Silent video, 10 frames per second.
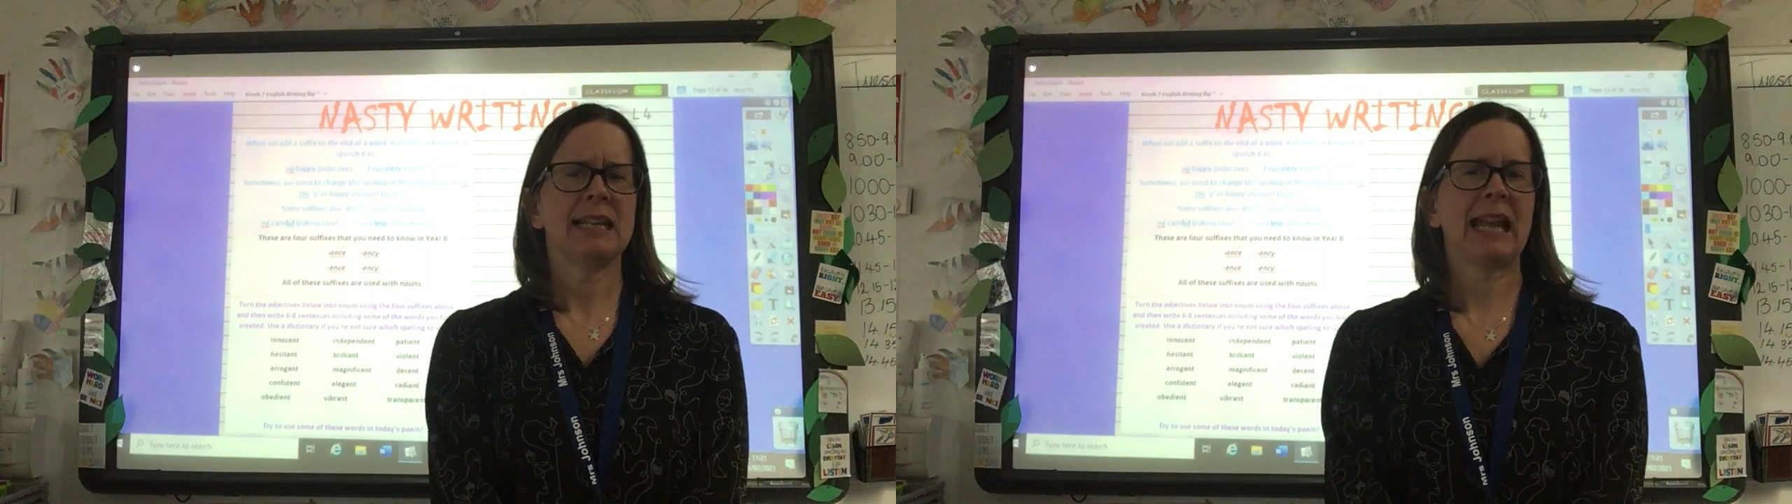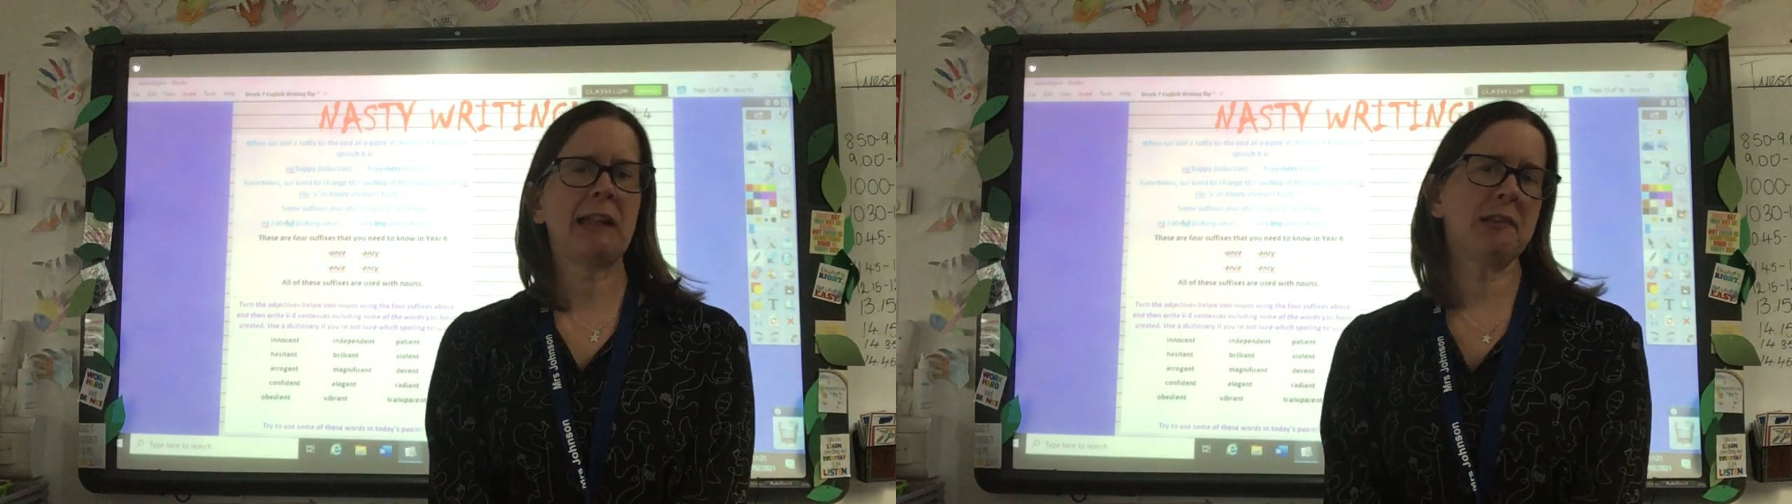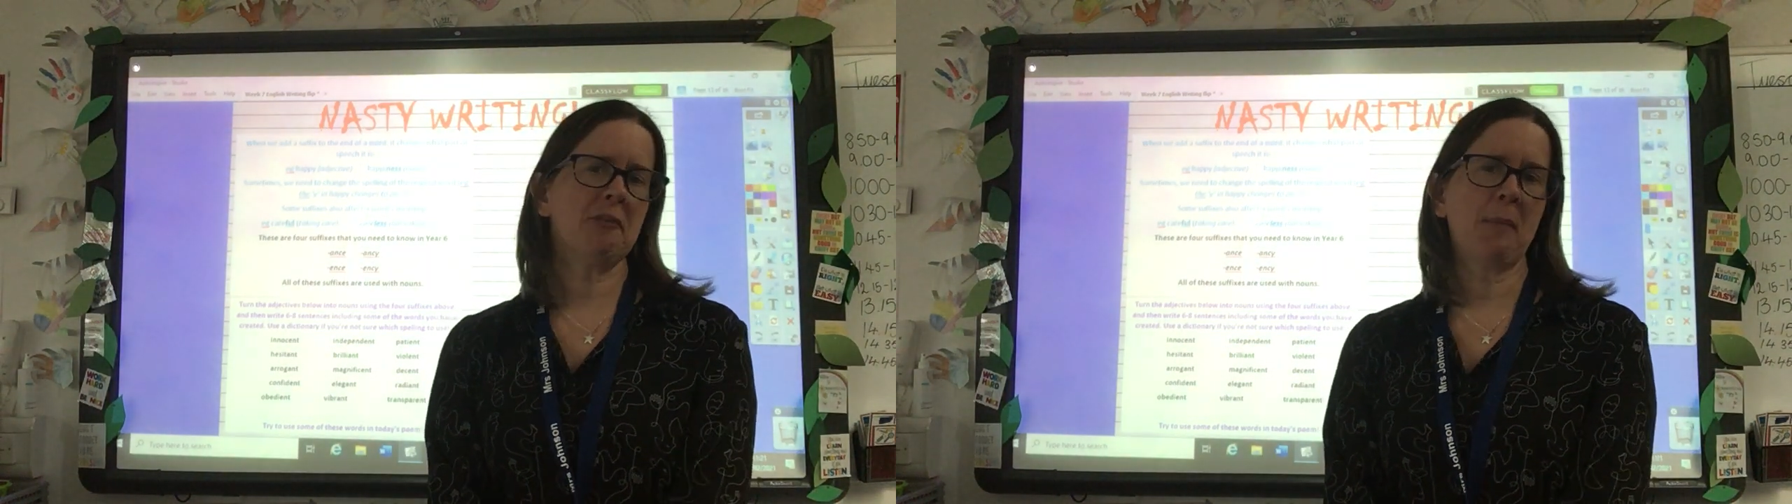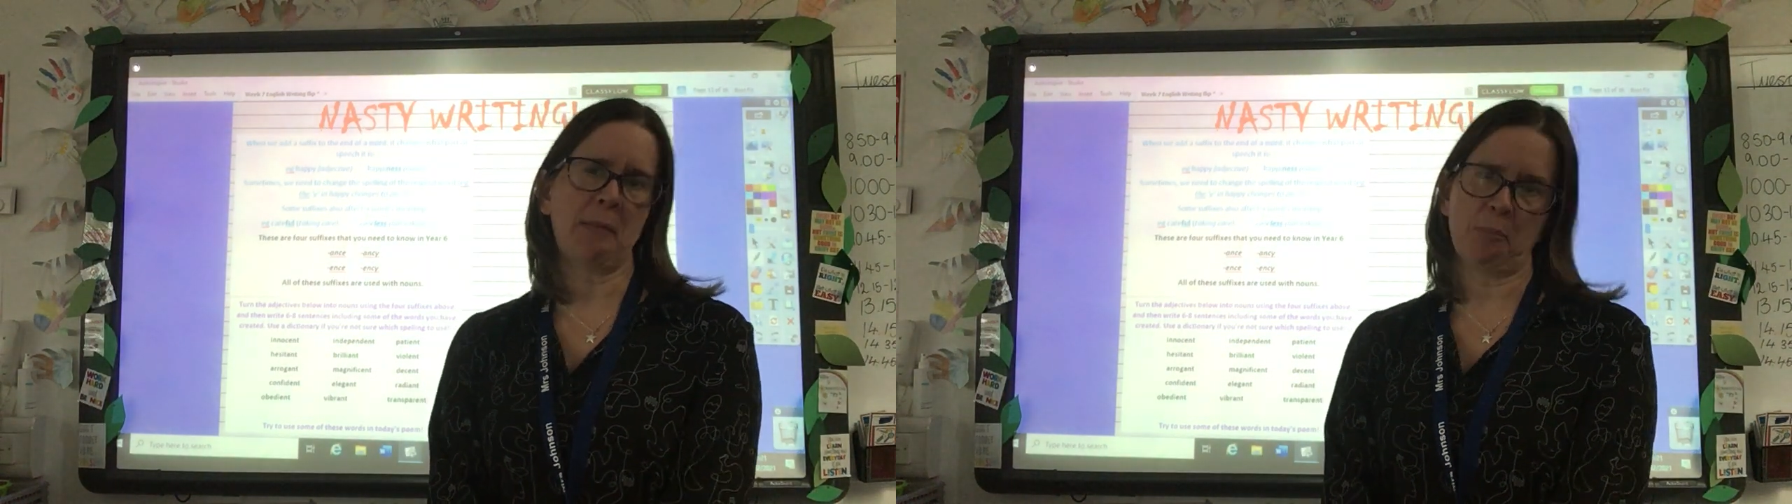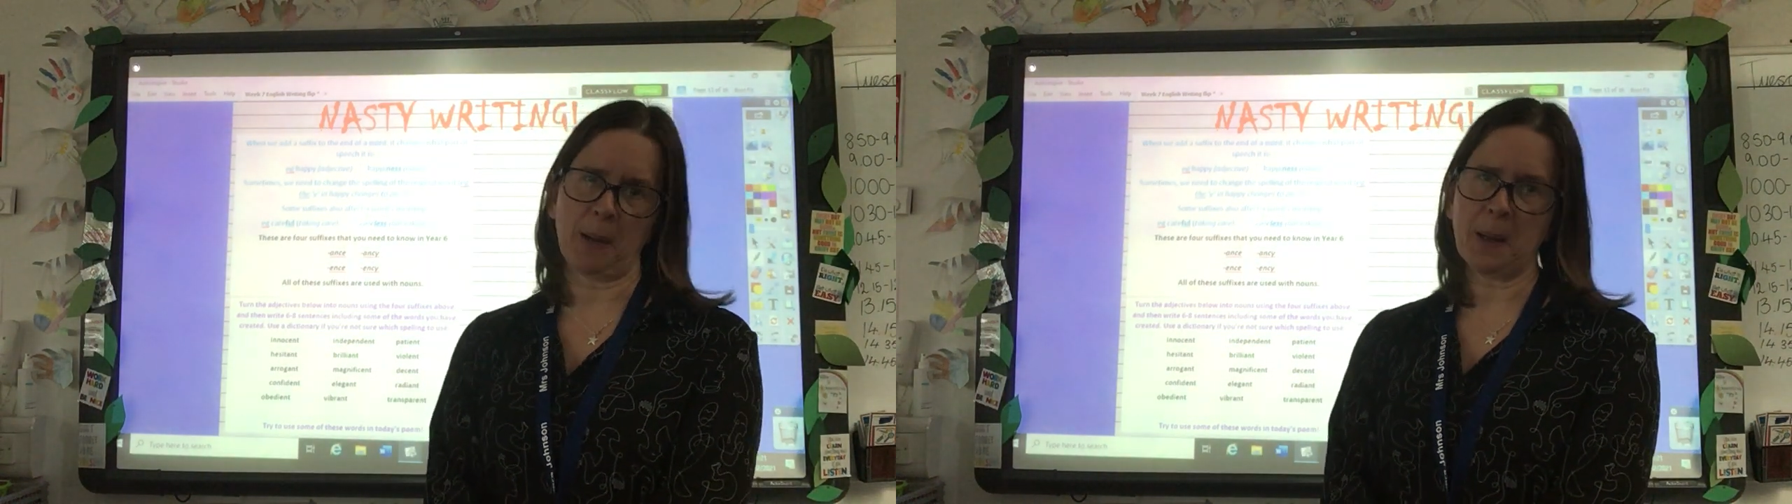Can you
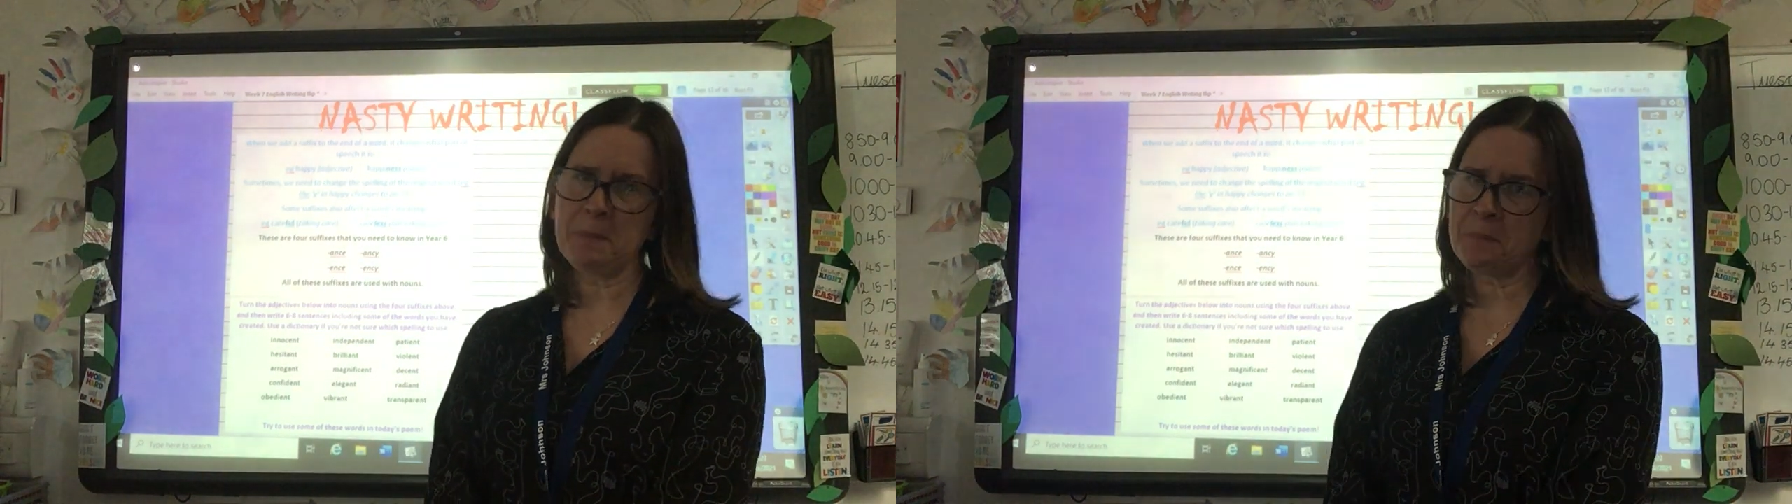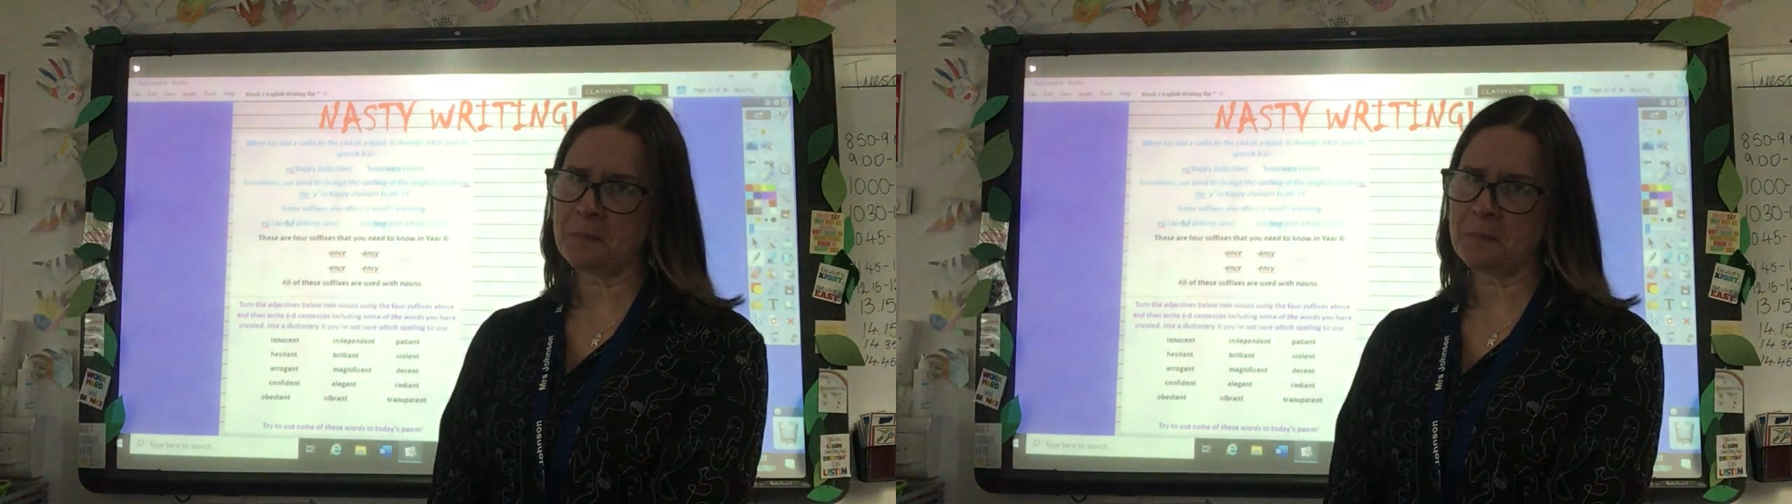remember?